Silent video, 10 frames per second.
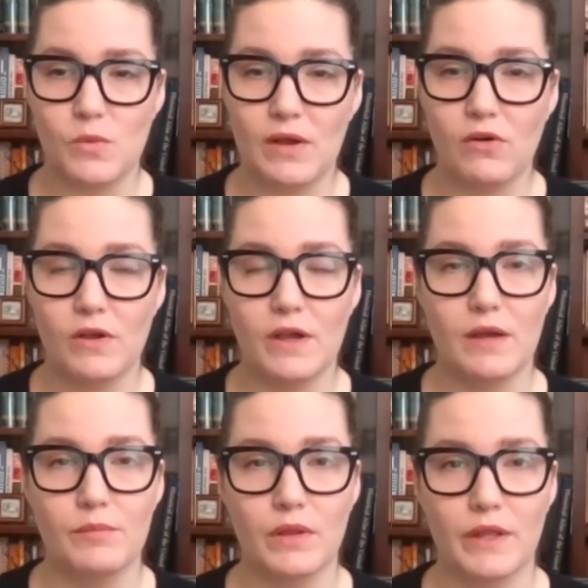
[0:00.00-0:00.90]
well,
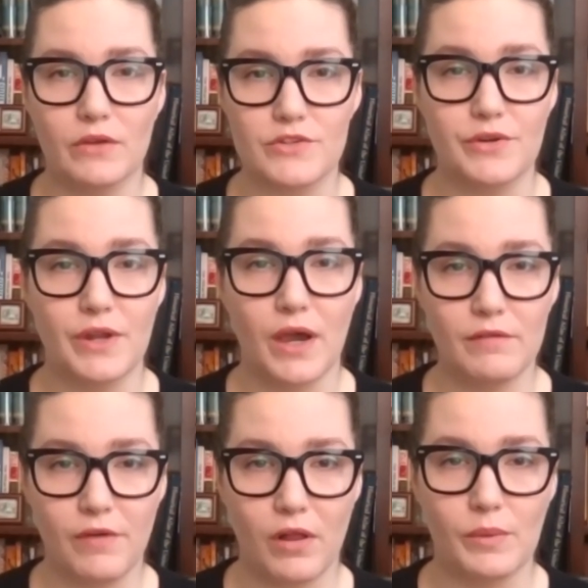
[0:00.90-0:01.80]
millennials are not
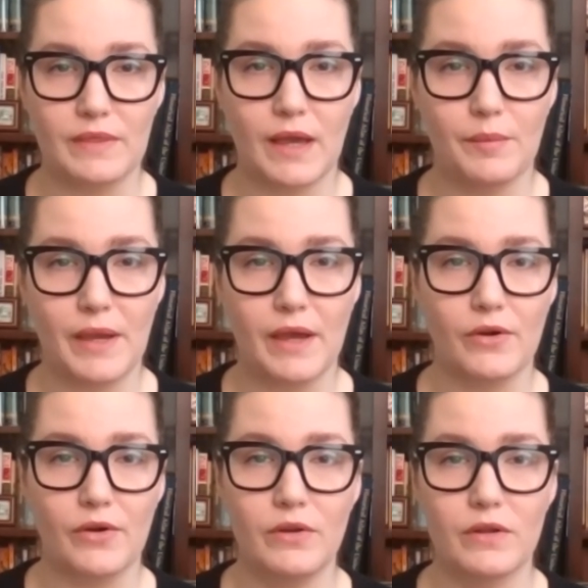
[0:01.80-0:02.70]
following that
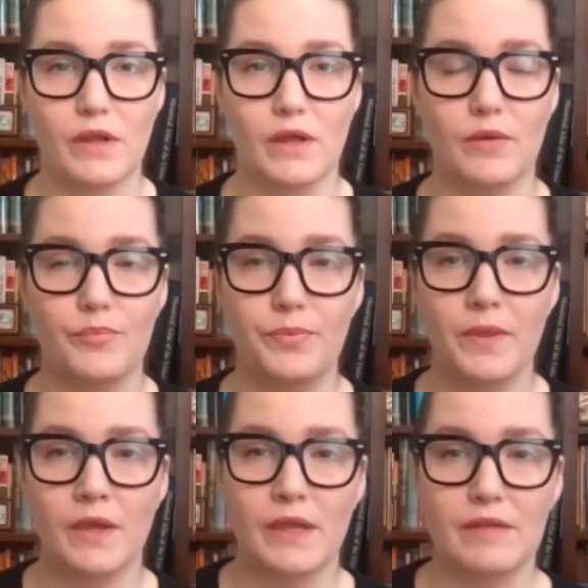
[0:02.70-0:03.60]
pattern.
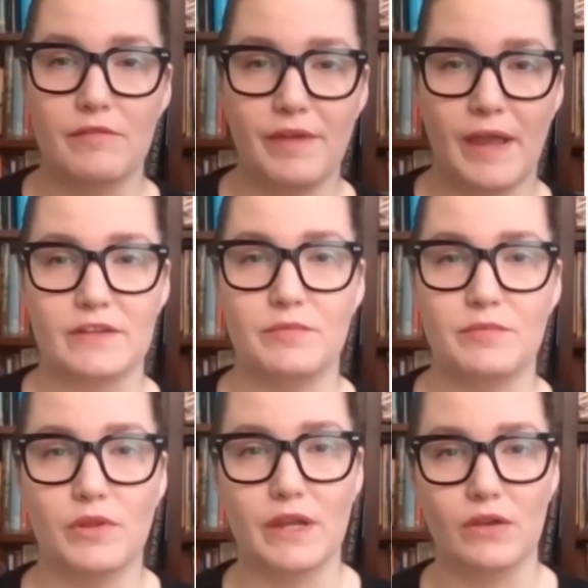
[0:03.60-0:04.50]
In fact,
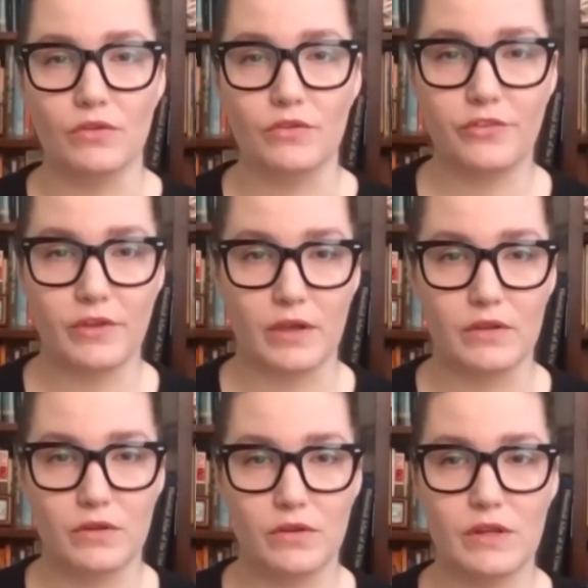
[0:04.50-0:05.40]
millennials,
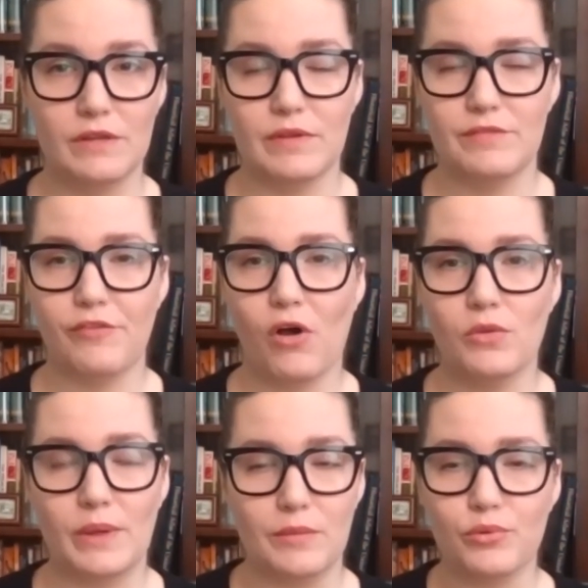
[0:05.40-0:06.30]
if
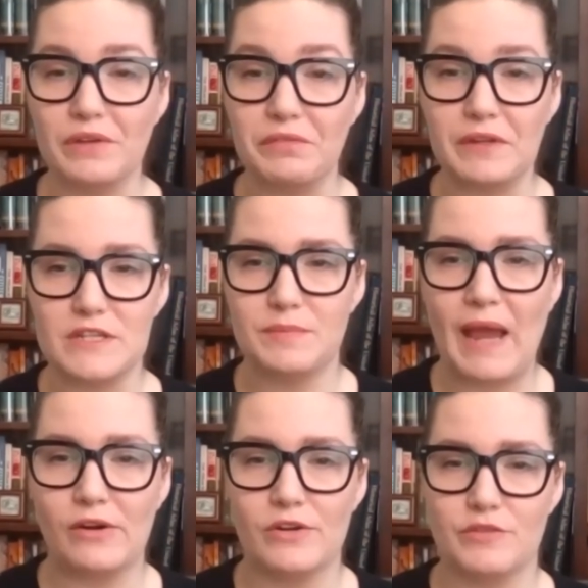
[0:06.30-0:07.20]
following the previous
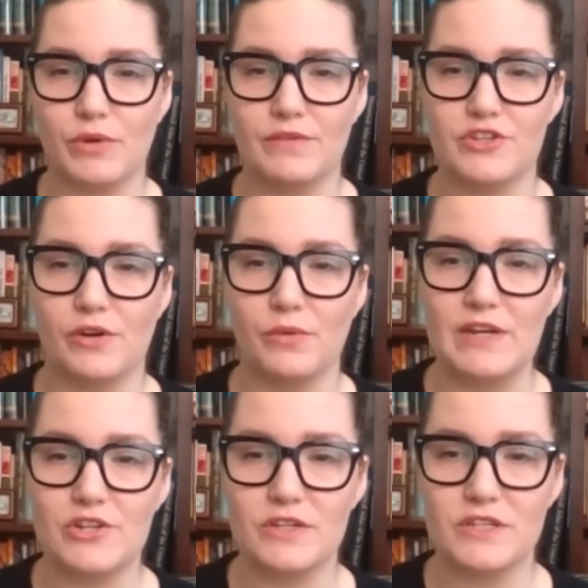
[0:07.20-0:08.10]
patterns of previous
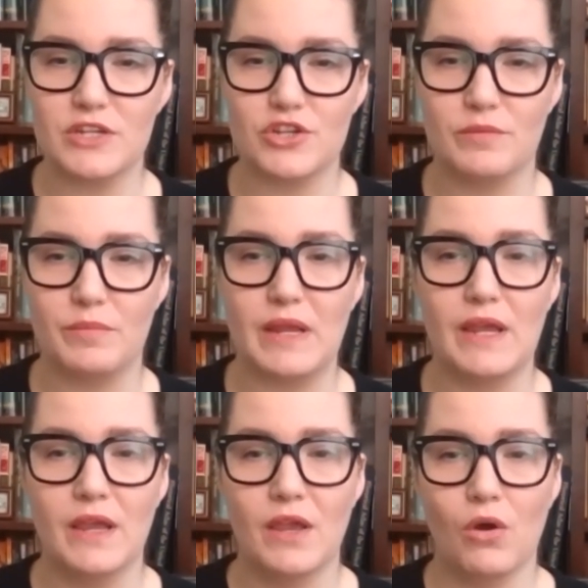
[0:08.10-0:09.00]
generations, they should
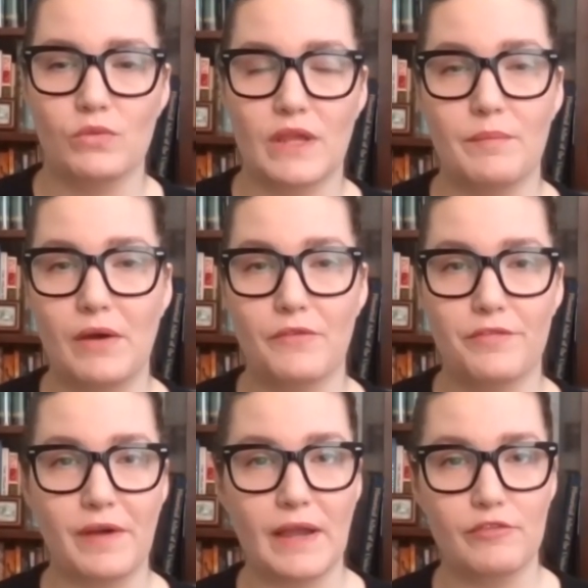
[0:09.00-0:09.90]
be only about
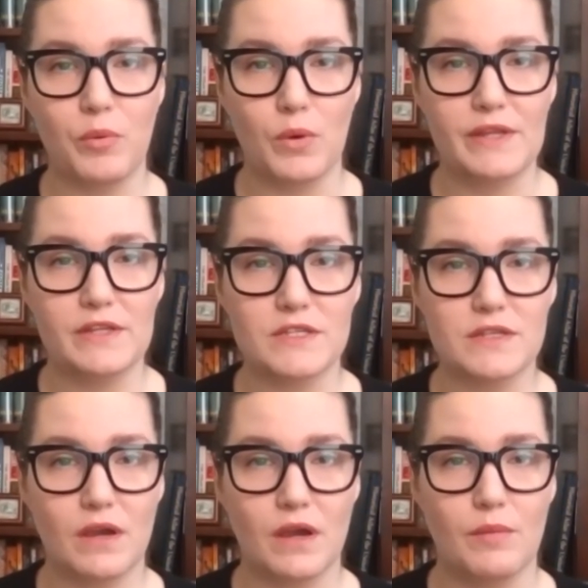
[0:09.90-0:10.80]
5
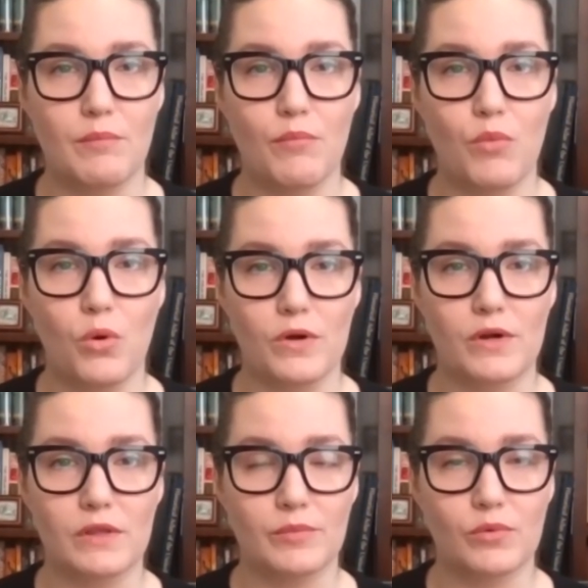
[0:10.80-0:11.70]
points
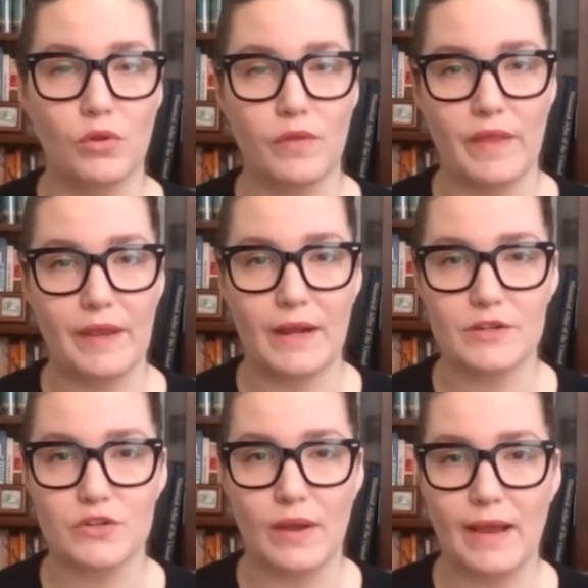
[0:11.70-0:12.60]
more liberal than the
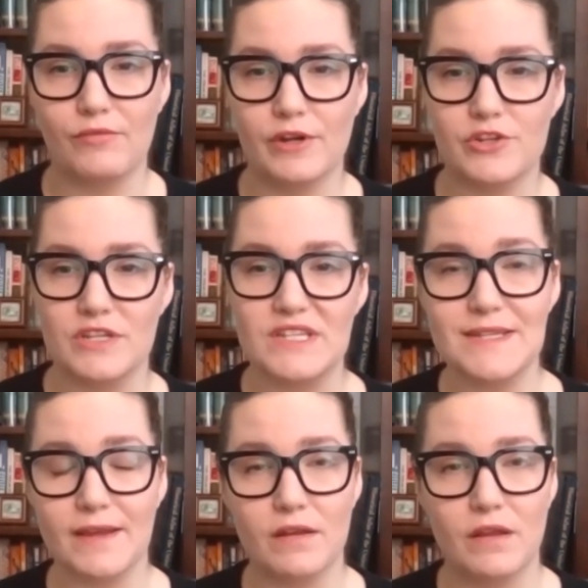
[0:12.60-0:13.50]
national average.
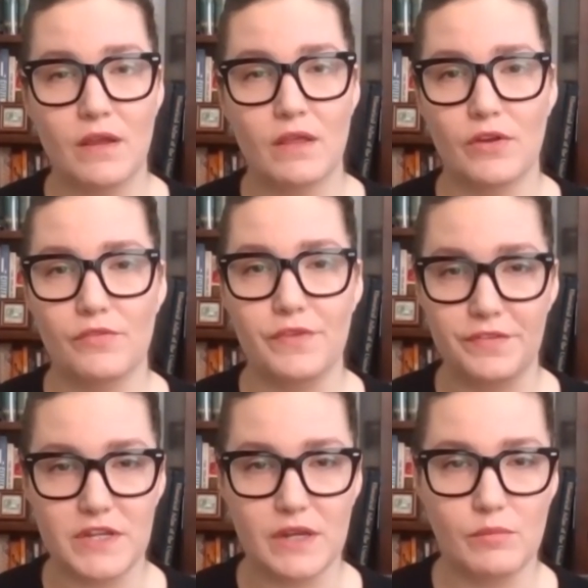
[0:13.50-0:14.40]
Instead, they're
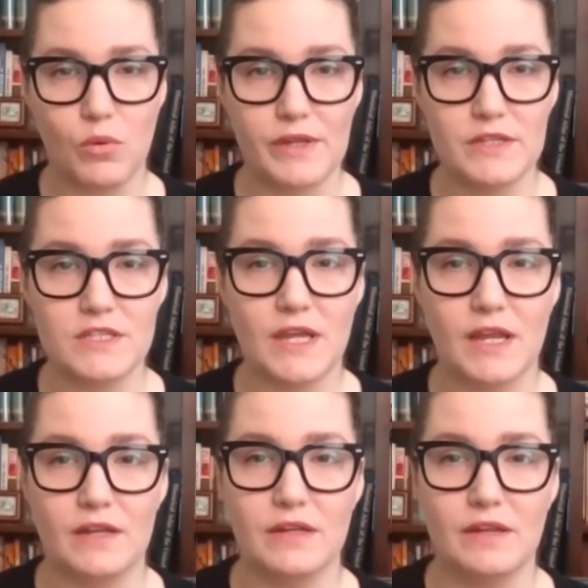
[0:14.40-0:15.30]
15 points.
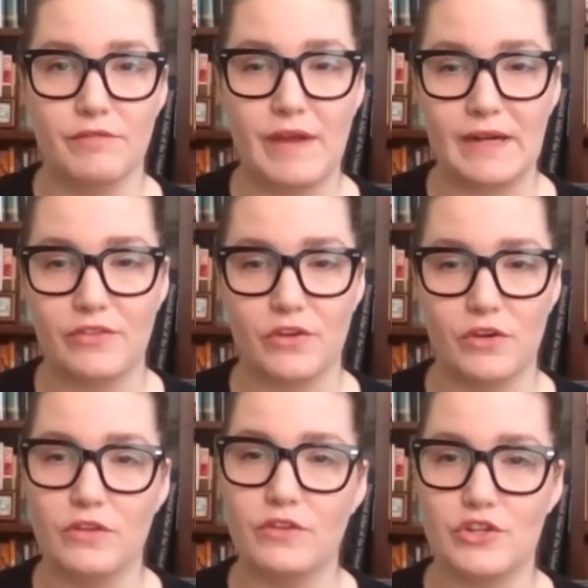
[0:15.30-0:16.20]
And in fact,
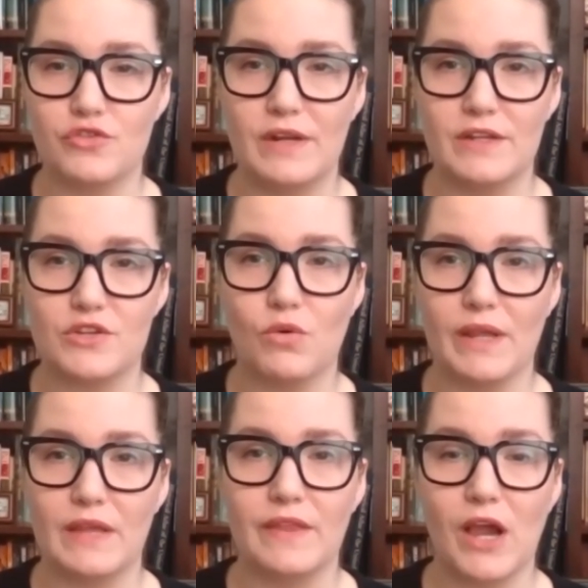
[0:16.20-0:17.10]
the trend is
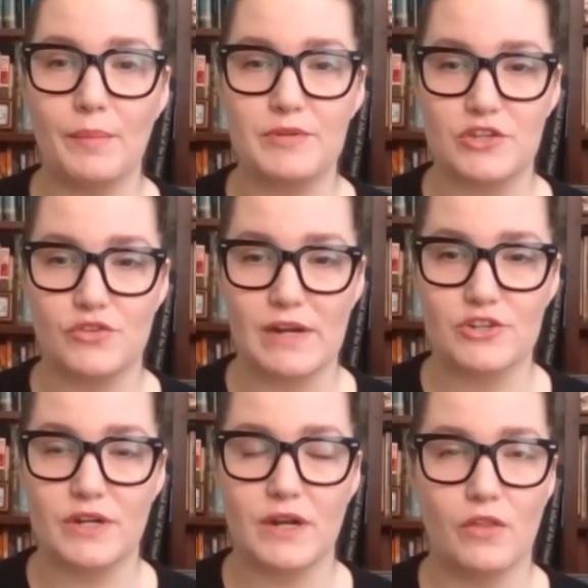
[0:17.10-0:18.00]
going in the opposite
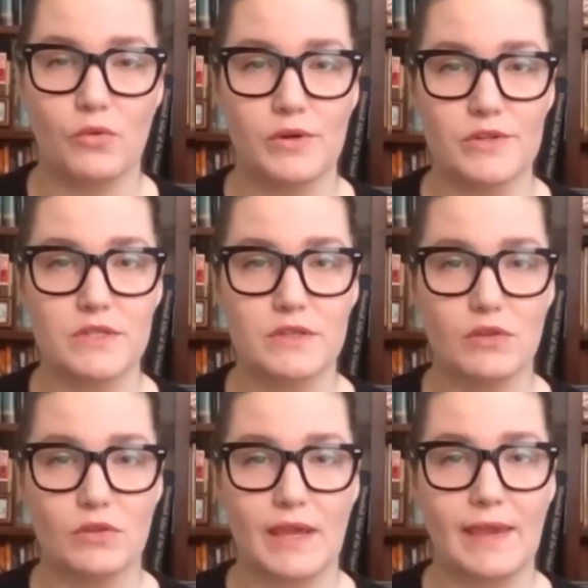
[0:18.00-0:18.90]
direction. In other words,
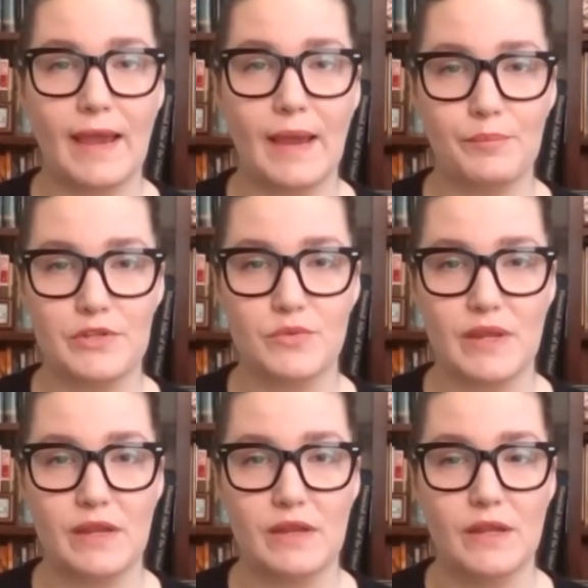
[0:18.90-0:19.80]
the gap
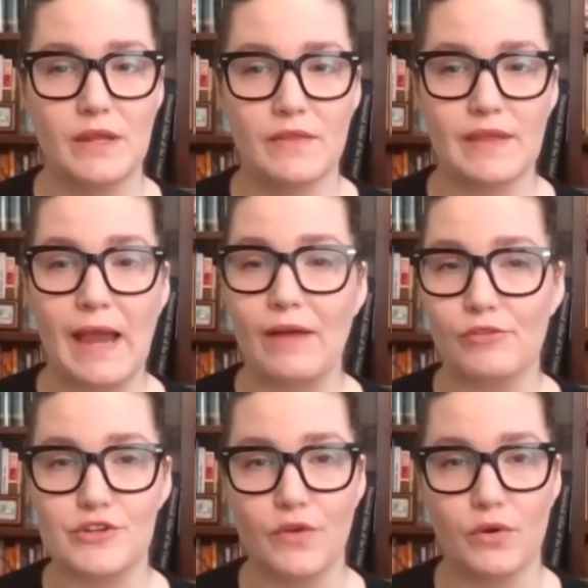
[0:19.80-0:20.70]
between the
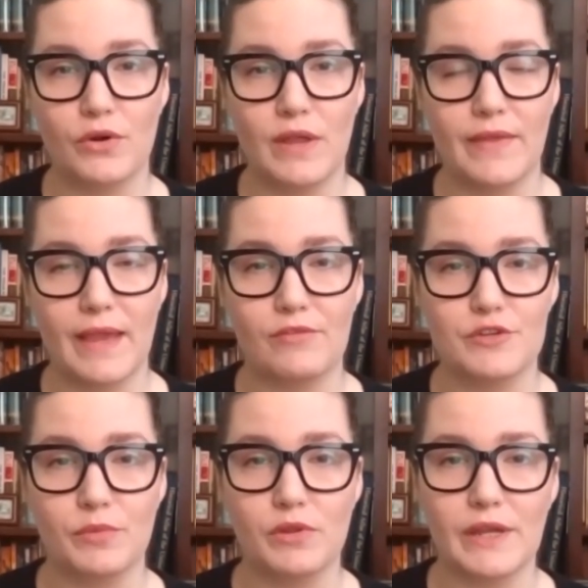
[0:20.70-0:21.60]
average voter and the
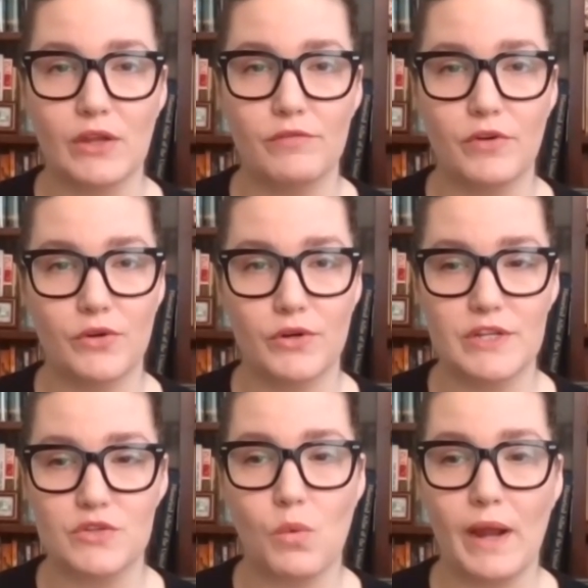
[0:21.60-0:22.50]
average millennial voter
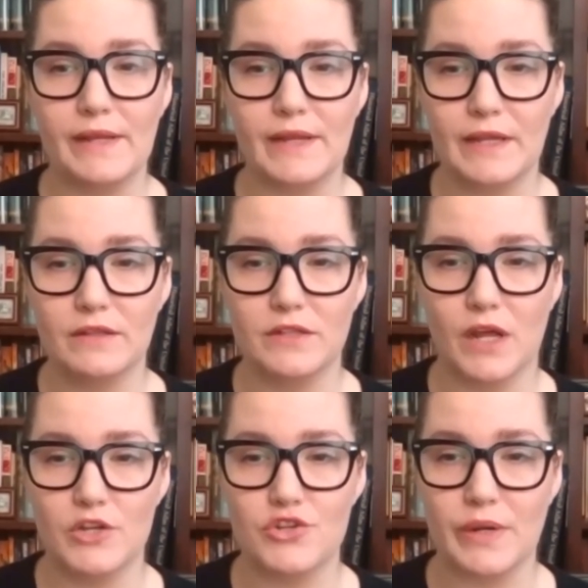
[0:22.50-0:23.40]
is widening,
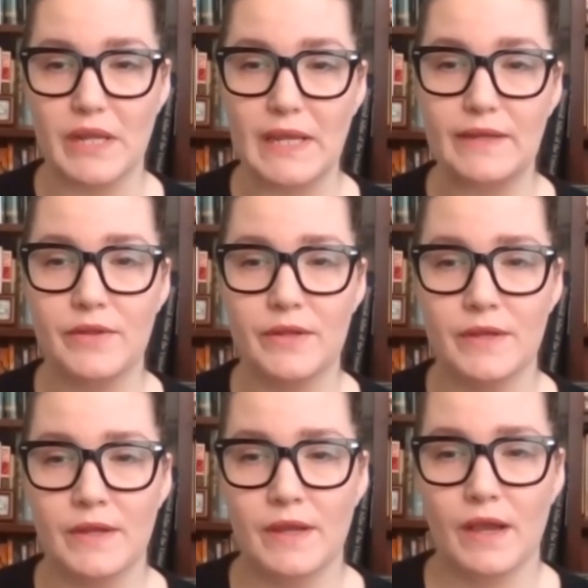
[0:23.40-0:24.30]
not shrinking.
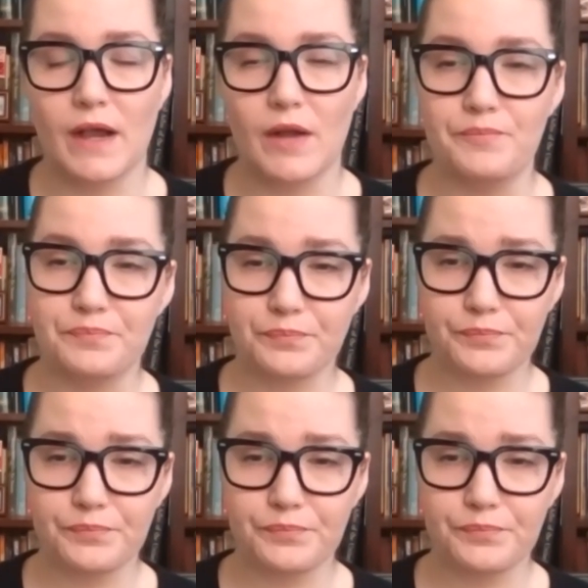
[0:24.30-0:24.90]
And